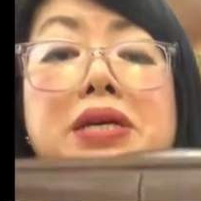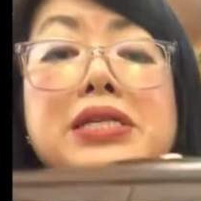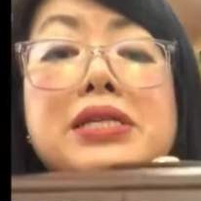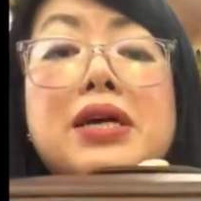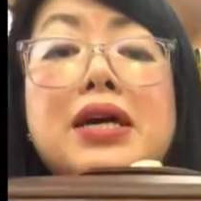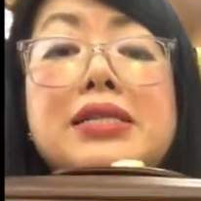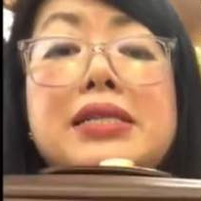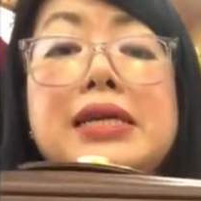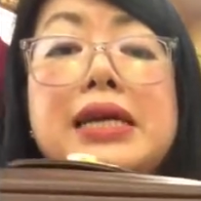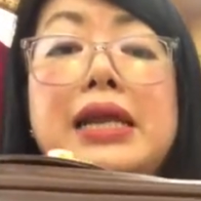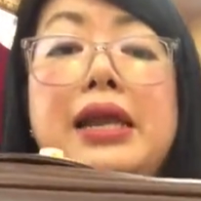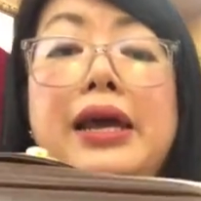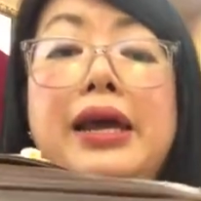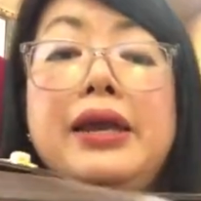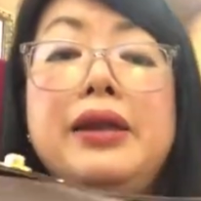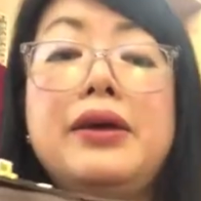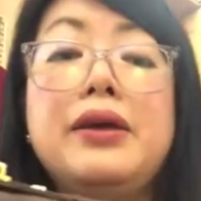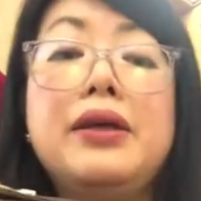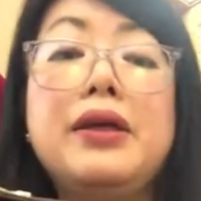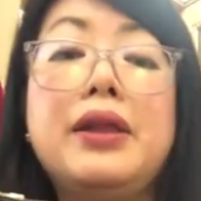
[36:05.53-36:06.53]
is nice and
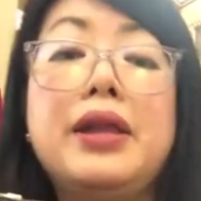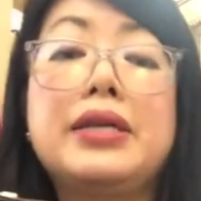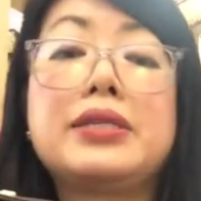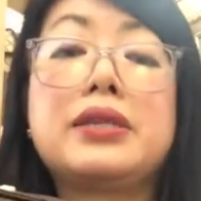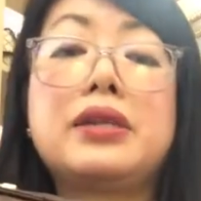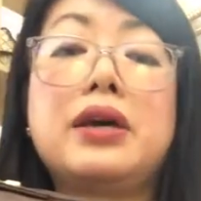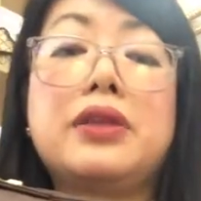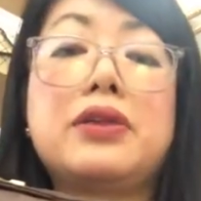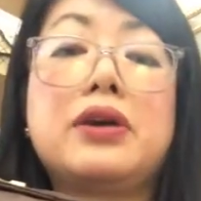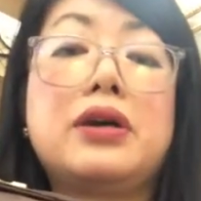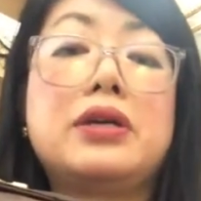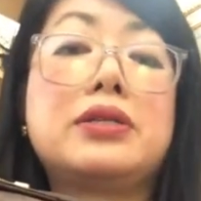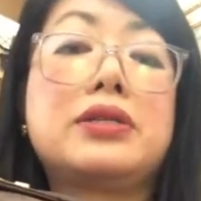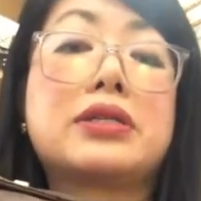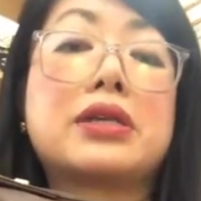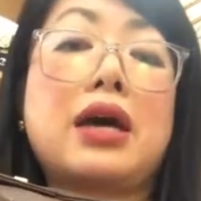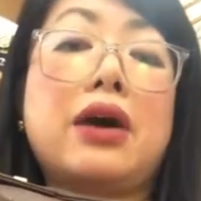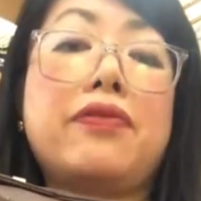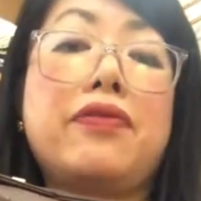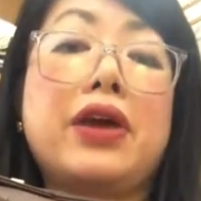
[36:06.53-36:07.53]
clean and there's another
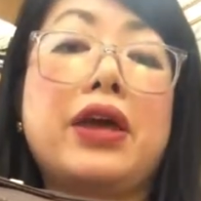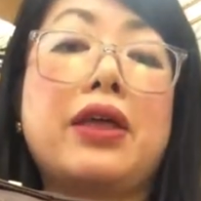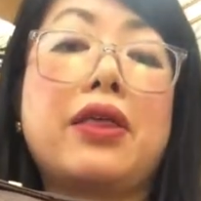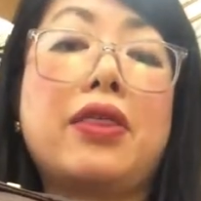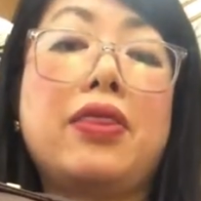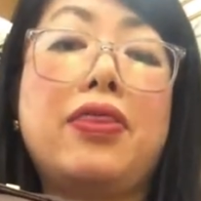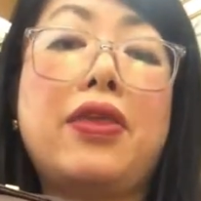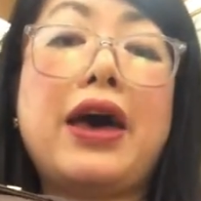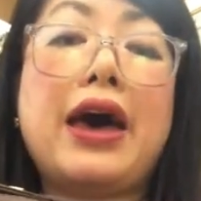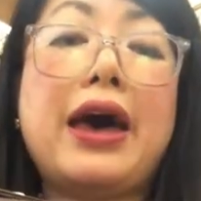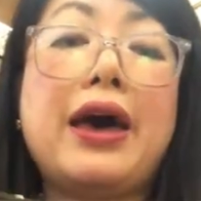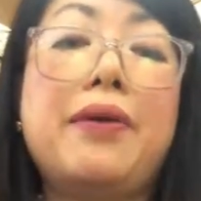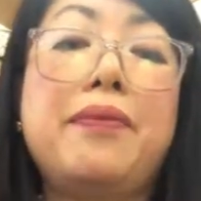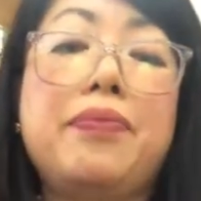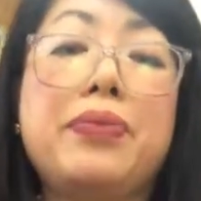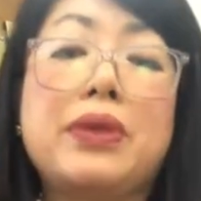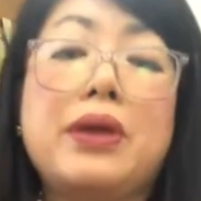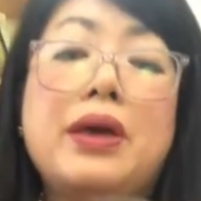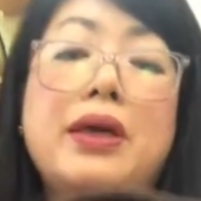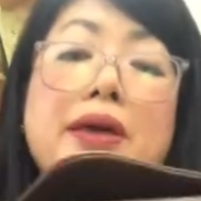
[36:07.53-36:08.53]
scuffing there
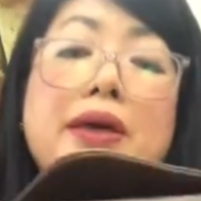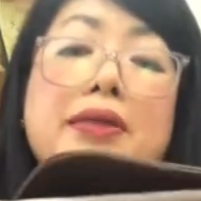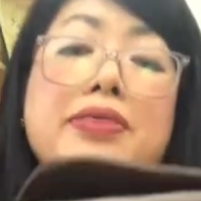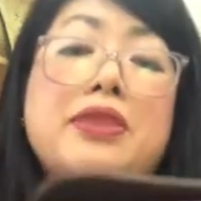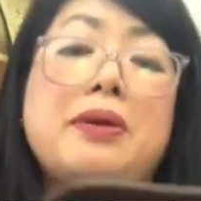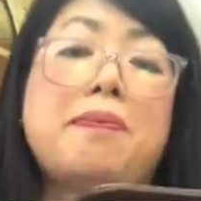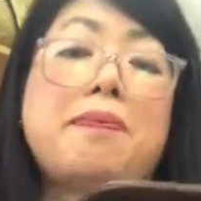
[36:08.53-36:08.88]
the